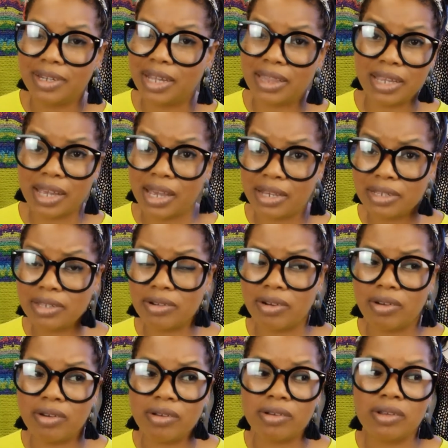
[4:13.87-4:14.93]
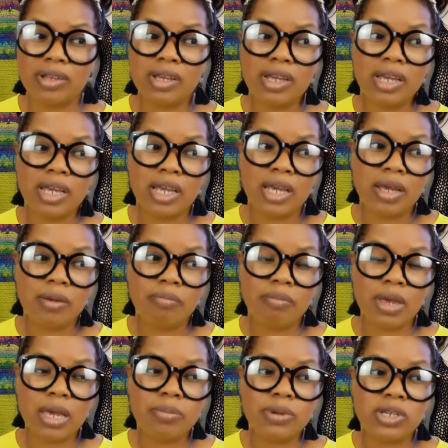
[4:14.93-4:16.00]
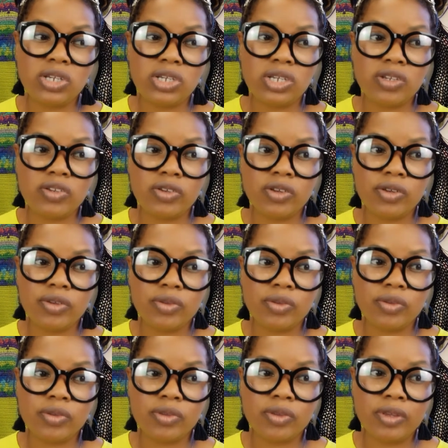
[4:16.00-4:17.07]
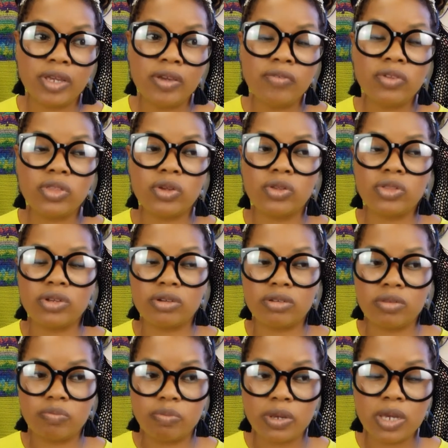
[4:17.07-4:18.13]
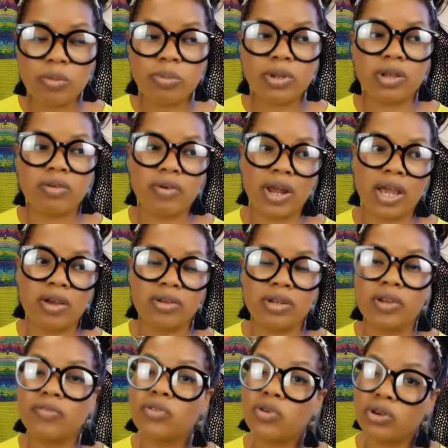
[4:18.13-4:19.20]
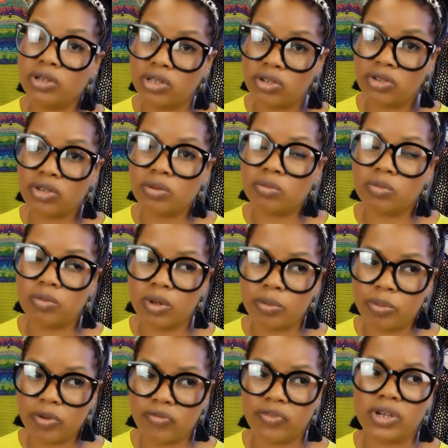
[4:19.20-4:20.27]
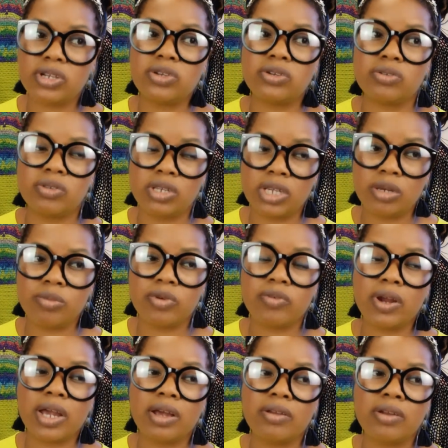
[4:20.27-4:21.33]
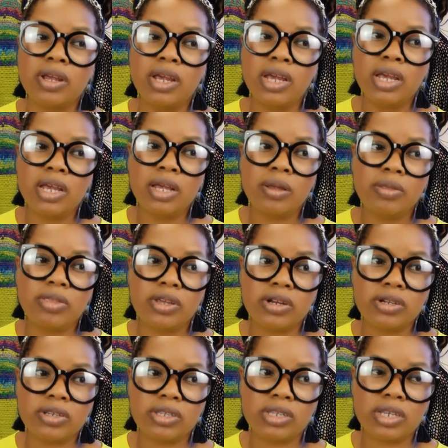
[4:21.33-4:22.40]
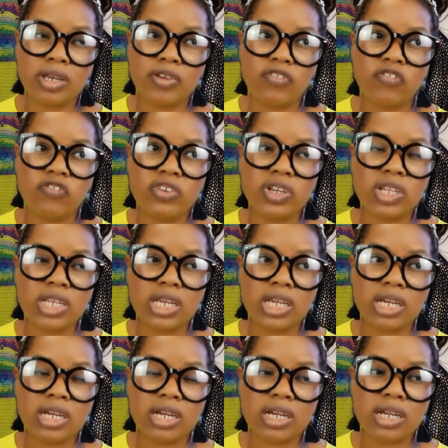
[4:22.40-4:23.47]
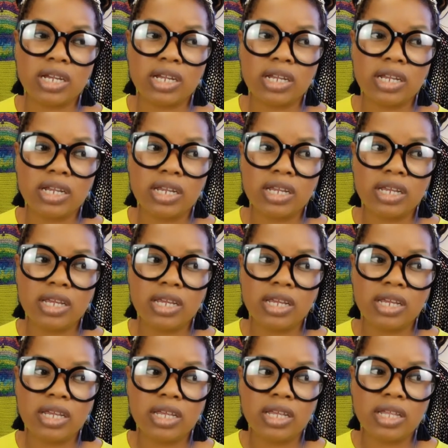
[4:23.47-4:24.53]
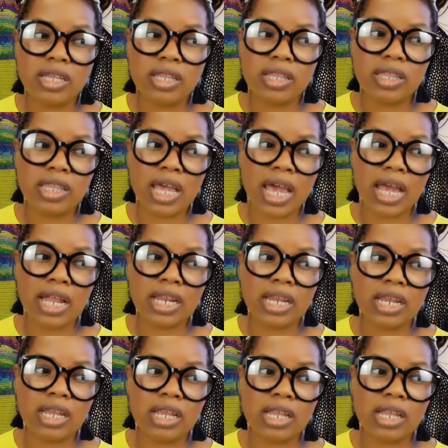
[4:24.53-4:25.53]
Not the case at all. Maybe even though there's people around, and of course there's a professional team around, there's a feeling that